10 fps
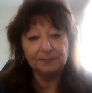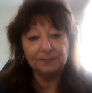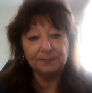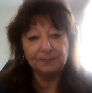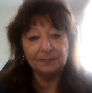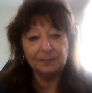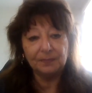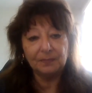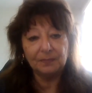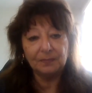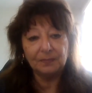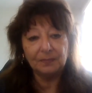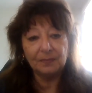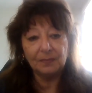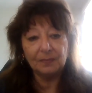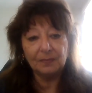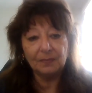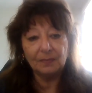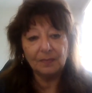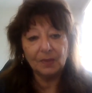
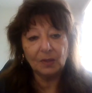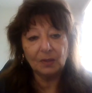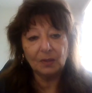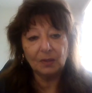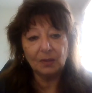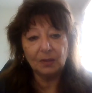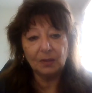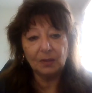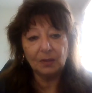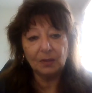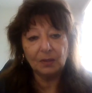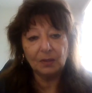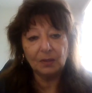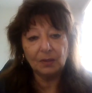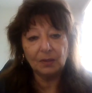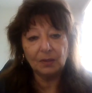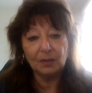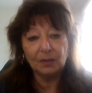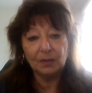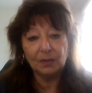
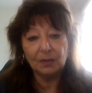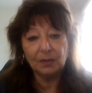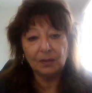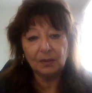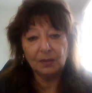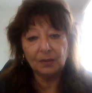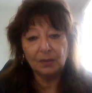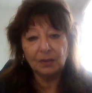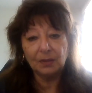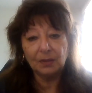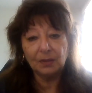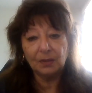Nothing is said.